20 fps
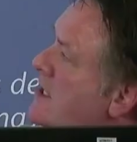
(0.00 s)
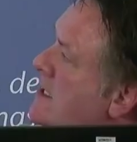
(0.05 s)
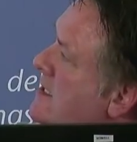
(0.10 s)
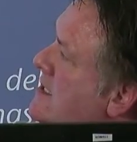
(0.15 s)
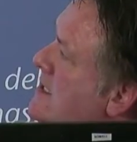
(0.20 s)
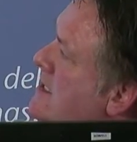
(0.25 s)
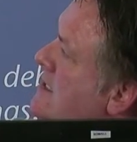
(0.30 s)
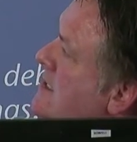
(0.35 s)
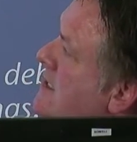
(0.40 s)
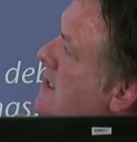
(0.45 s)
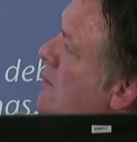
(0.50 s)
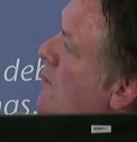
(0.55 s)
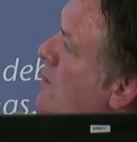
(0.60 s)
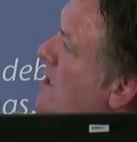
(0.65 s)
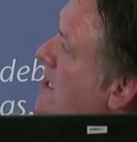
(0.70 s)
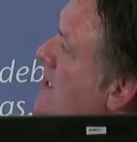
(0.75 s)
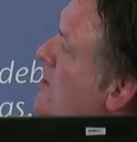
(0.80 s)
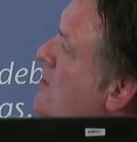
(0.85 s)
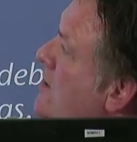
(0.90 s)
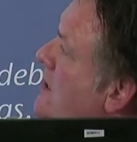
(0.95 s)
this, we
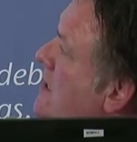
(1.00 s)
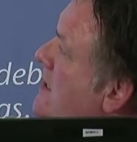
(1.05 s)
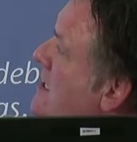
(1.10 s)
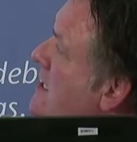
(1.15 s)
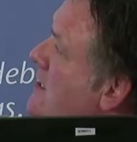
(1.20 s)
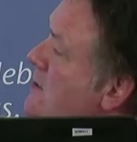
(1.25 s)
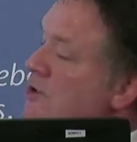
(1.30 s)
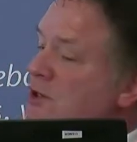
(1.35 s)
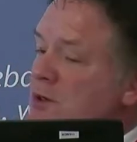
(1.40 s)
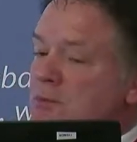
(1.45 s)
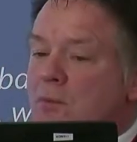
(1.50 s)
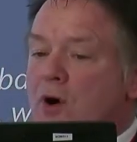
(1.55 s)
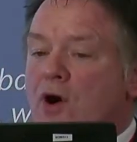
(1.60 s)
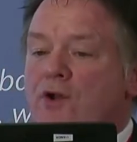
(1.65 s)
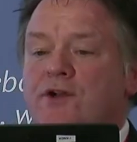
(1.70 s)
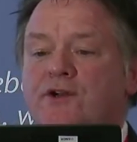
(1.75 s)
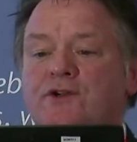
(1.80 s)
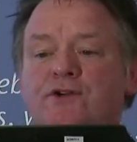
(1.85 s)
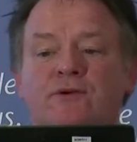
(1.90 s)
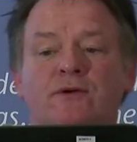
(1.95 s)
need to continue to
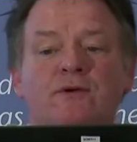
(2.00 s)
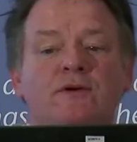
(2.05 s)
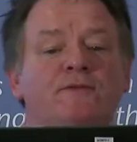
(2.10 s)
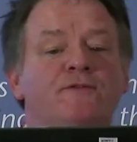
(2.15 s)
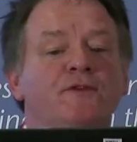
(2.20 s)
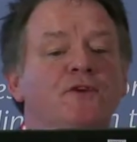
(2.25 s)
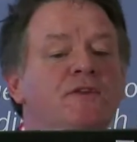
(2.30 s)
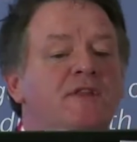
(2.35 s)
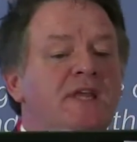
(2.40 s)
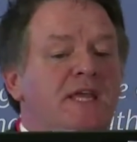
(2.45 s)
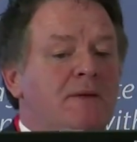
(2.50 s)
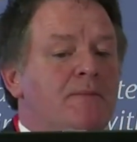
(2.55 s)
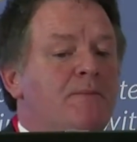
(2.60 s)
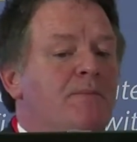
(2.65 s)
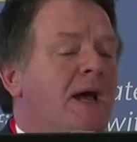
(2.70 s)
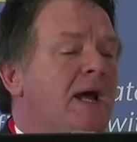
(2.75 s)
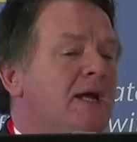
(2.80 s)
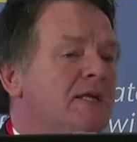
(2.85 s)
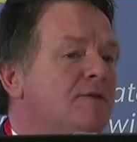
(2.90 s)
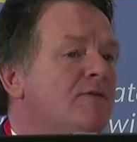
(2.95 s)
monitor and review the
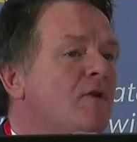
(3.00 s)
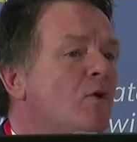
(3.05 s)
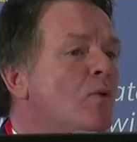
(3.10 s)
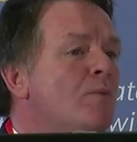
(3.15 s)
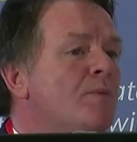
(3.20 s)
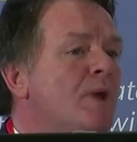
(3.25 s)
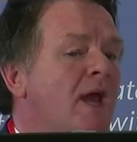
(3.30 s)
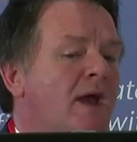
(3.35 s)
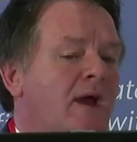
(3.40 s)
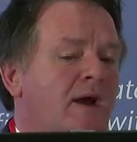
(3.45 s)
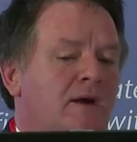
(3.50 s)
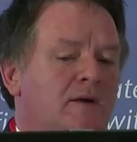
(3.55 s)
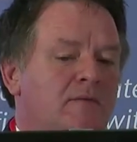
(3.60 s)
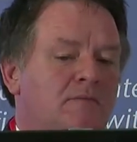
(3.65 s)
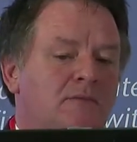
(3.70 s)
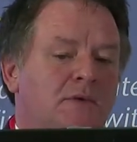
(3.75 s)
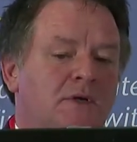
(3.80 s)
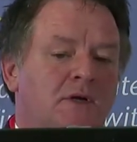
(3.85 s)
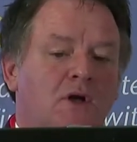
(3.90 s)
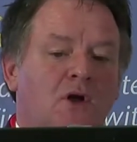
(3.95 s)
impact of home care
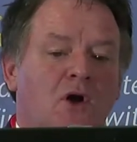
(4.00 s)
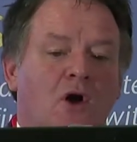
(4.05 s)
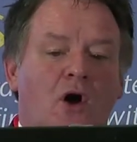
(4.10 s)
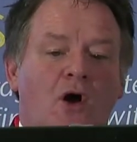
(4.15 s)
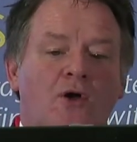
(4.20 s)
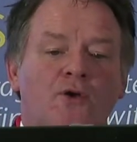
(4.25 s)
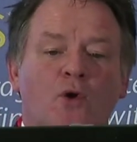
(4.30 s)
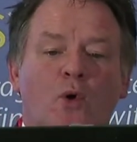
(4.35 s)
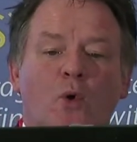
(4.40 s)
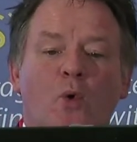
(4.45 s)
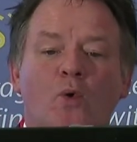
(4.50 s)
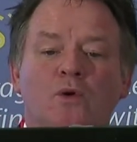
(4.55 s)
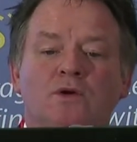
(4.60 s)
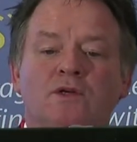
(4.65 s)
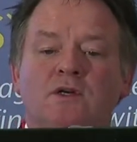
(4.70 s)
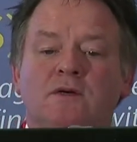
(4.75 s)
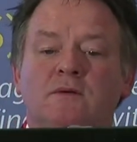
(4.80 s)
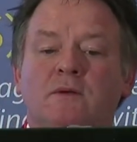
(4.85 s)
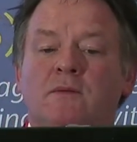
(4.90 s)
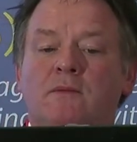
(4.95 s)
on
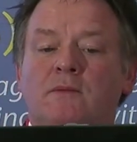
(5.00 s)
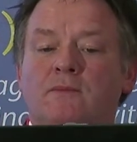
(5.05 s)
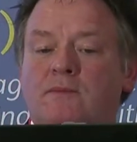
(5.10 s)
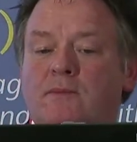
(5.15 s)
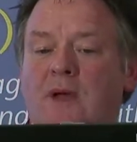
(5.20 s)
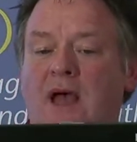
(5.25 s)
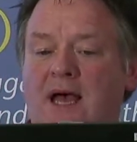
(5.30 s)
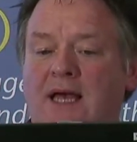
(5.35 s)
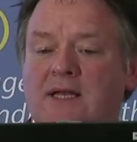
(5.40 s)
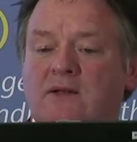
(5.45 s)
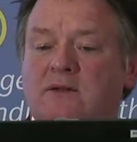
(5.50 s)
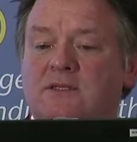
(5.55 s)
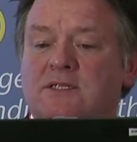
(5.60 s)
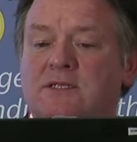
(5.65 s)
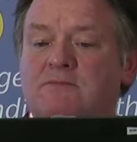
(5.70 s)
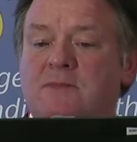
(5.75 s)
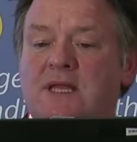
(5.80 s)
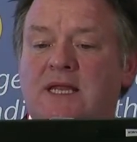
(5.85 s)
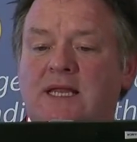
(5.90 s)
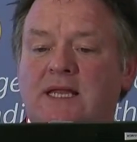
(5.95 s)
older
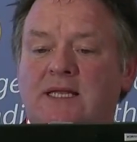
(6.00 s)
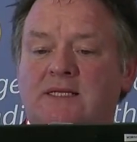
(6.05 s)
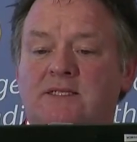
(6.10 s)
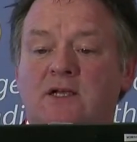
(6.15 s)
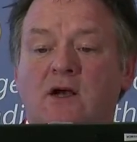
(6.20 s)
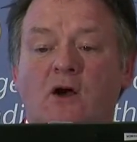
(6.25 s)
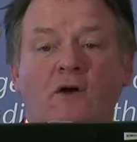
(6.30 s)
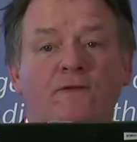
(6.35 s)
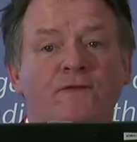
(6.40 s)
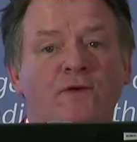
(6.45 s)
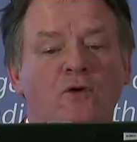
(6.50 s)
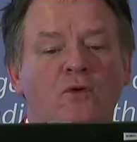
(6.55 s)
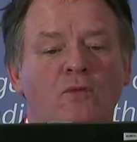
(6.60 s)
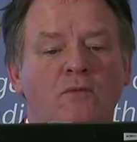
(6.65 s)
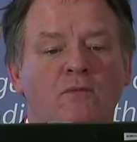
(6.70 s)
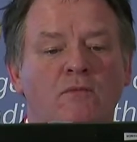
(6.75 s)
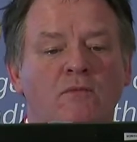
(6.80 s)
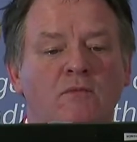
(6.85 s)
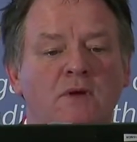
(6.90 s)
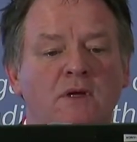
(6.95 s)
adults' meanings of
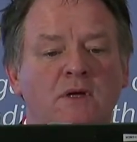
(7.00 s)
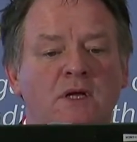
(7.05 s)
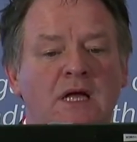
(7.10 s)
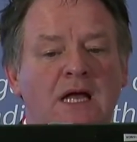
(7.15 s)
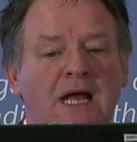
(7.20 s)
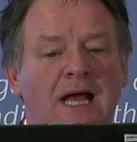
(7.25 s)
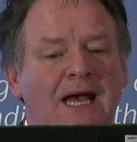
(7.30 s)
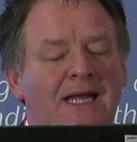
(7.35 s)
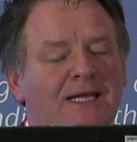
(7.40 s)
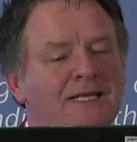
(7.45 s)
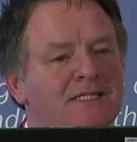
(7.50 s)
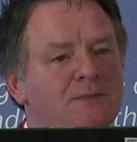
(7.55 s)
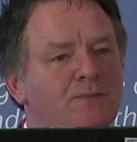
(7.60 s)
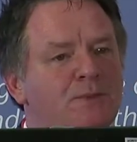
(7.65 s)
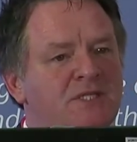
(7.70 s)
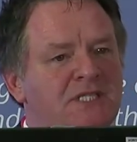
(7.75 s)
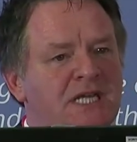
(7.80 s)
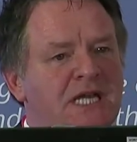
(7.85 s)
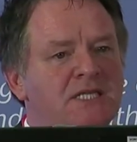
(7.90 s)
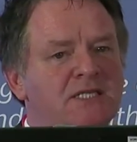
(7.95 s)
home and its
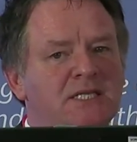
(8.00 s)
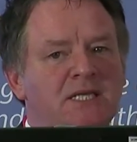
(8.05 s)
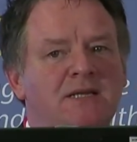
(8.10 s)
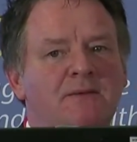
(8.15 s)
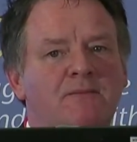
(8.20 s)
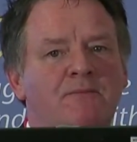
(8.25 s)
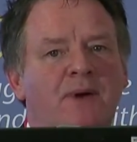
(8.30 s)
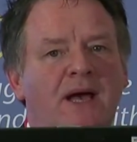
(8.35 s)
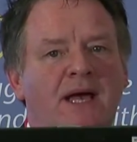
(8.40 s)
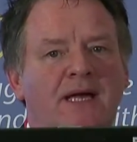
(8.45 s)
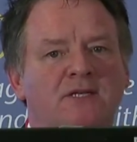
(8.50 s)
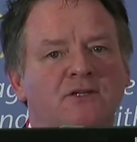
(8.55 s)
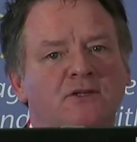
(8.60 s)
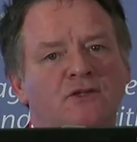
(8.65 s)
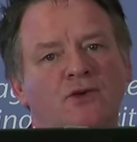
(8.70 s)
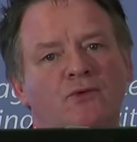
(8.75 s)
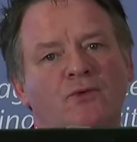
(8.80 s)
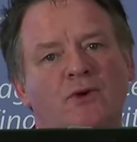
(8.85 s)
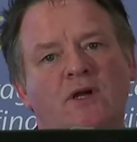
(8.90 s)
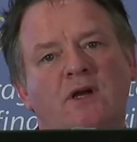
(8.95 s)
potential impact
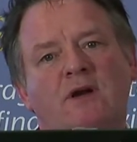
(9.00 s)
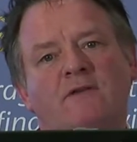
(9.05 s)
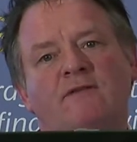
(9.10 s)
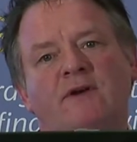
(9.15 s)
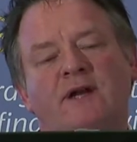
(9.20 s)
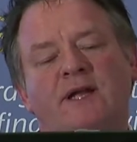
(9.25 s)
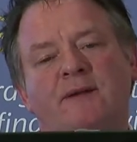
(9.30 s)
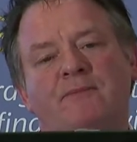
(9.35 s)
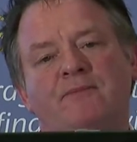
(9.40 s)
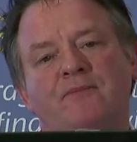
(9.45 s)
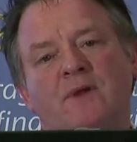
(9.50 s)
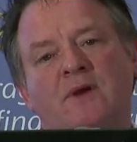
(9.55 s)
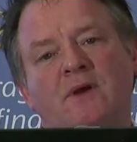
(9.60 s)
on their recovery.